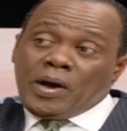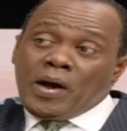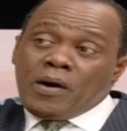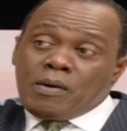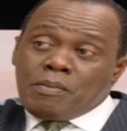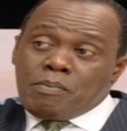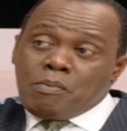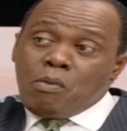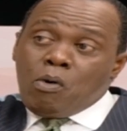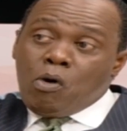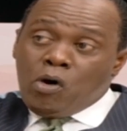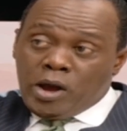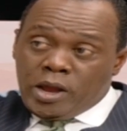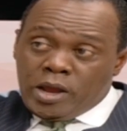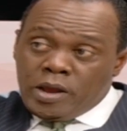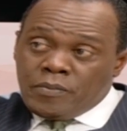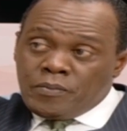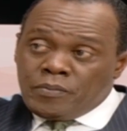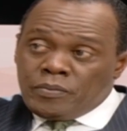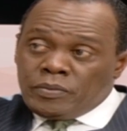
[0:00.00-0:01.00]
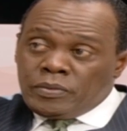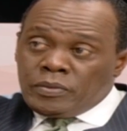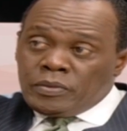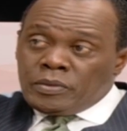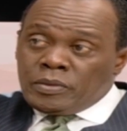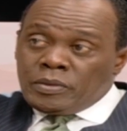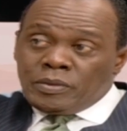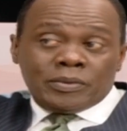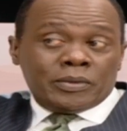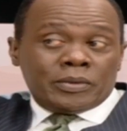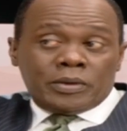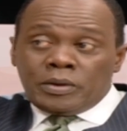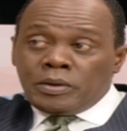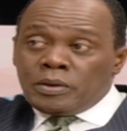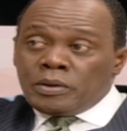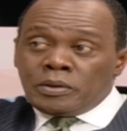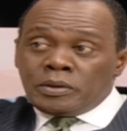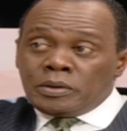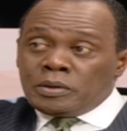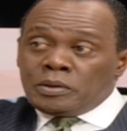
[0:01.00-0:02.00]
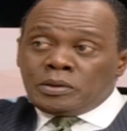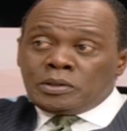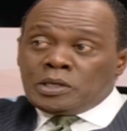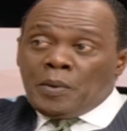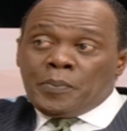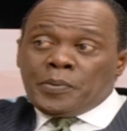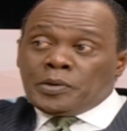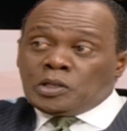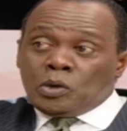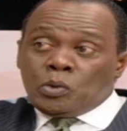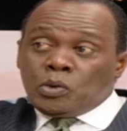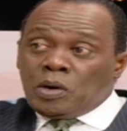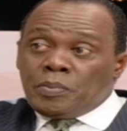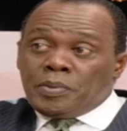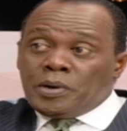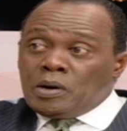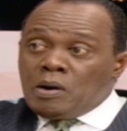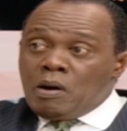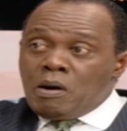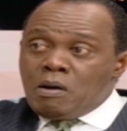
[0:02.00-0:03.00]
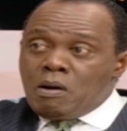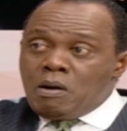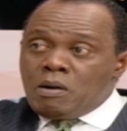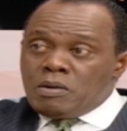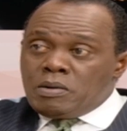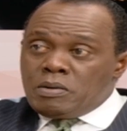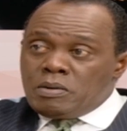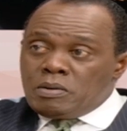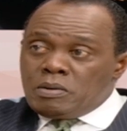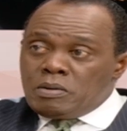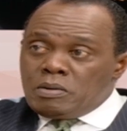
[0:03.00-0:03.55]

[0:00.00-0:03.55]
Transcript: Arap Moi, deputy would have been long gone. Yes,